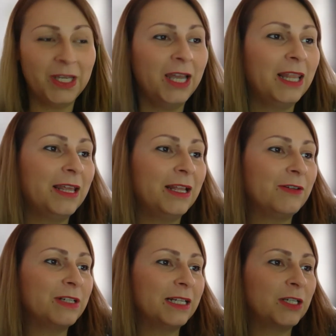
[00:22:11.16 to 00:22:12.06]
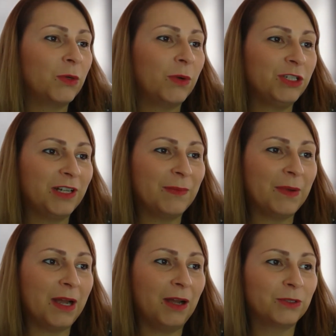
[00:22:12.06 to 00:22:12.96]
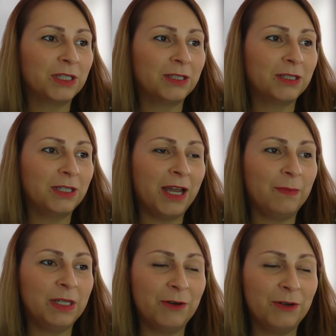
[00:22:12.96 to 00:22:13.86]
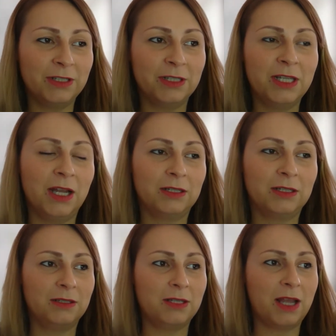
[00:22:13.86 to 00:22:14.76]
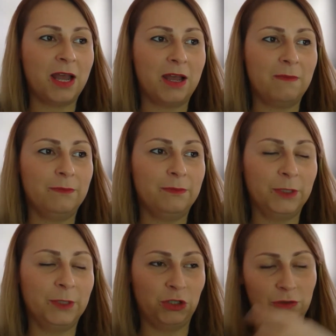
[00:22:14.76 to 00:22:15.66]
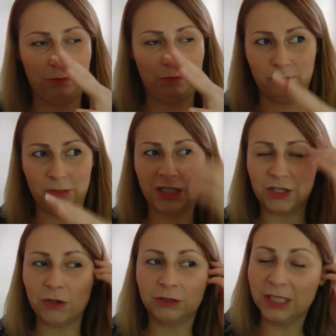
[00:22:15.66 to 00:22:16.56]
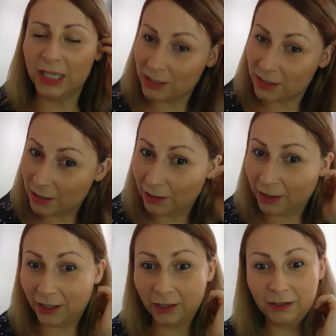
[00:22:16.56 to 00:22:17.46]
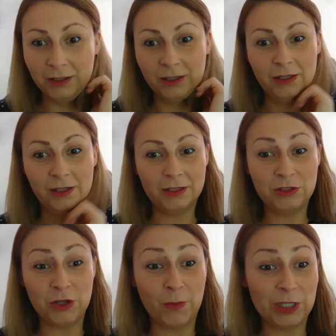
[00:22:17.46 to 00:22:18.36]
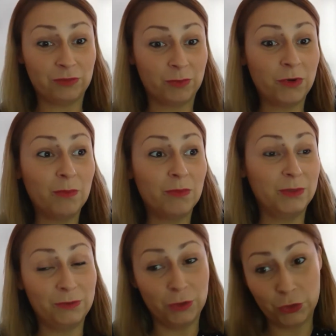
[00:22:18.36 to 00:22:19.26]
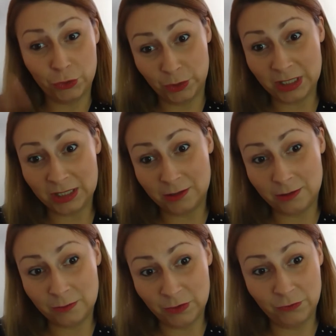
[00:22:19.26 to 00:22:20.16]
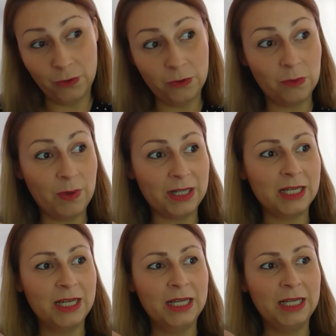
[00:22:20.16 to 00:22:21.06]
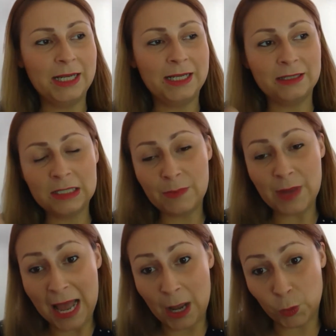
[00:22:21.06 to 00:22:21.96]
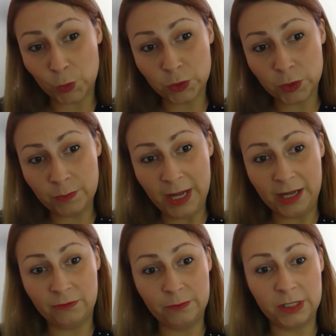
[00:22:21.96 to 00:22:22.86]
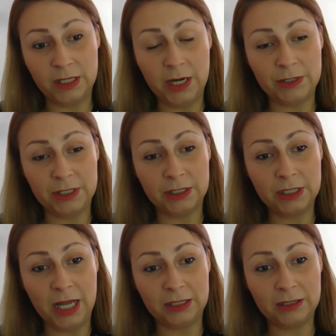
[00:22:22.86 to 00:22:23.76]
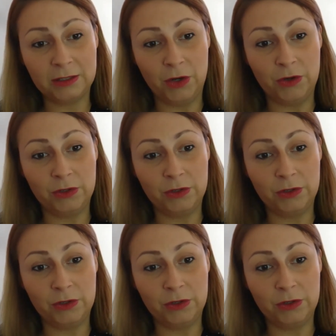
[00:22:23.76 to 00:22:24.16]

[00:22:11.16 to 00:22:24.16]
Then there is another question about inheritance tax, which is not necessarily so much of a problem if you sort it before, but does a spouse pay the inheritance tax? So